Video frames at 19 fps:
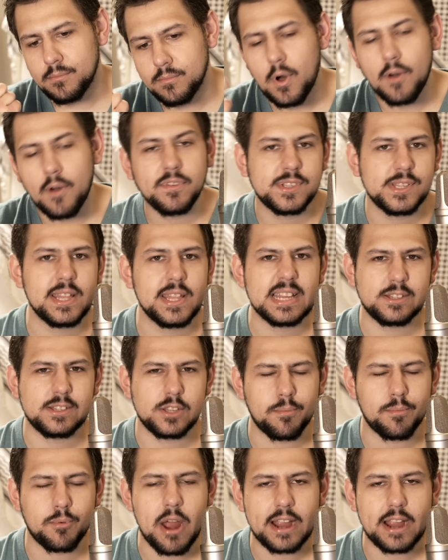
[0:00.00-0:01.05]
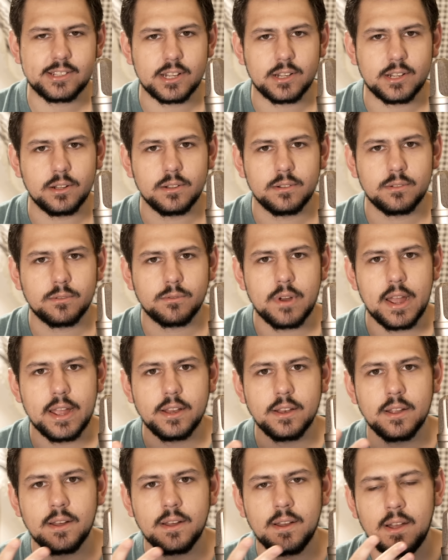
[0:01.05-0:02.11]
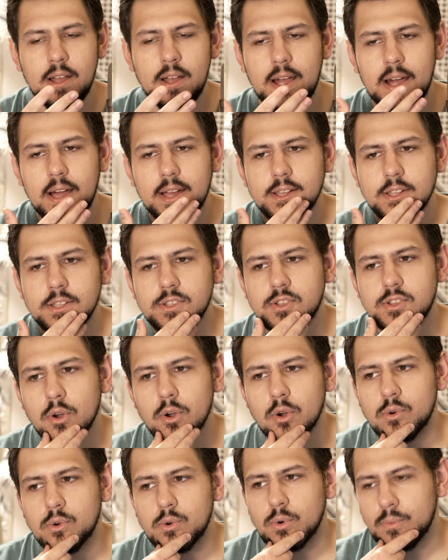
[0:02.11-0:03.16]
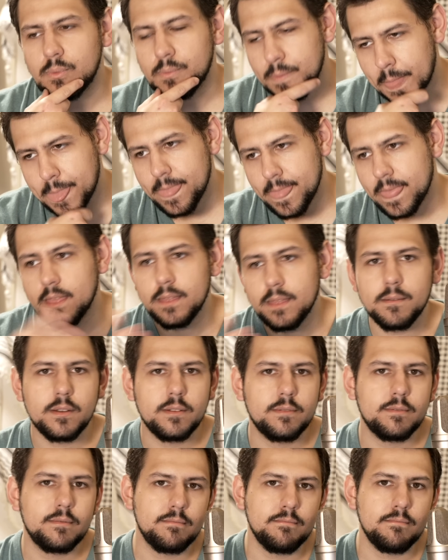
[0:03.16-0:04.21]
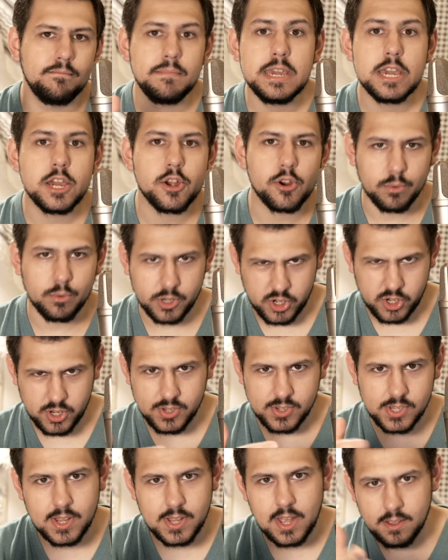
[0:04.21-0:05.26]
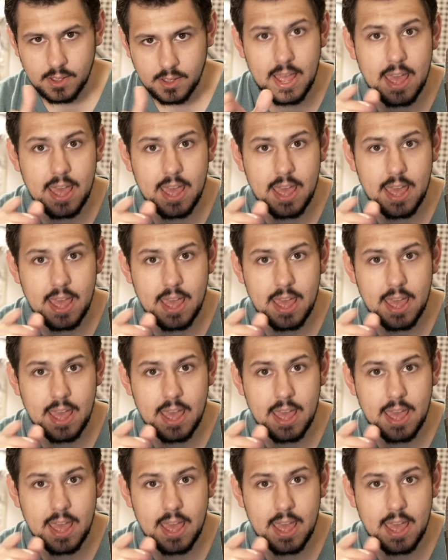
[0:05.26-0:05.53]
Obviously, that's not practical, right? So MIR is the